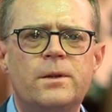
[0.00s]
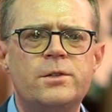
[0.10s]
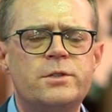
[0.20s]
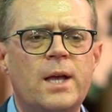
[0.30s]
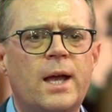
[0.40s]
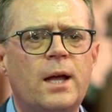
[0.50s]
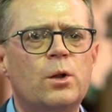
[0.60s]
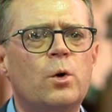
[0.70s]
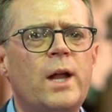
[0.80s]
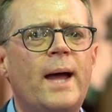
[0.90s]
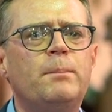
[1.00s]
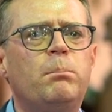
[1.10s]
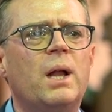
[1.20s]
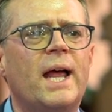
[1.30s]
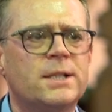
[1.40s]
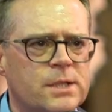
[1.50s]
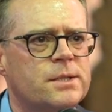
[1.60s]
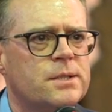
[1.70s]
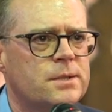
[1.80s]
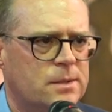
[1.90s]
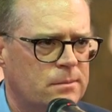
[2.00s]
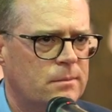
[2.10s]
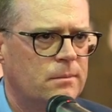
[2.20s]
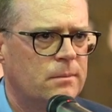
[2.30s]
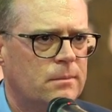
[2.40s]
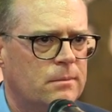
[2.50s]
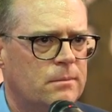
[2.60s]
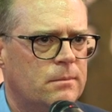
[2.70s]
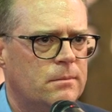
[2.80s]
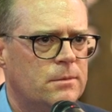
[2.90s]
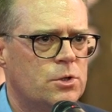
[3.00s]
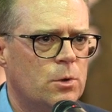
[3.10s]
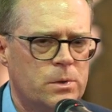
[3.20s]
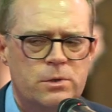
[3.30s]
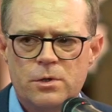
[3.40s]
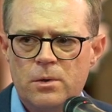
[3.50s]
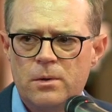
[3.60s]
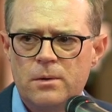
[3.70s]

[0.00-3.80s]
to say, and Lord, I bless so-and-so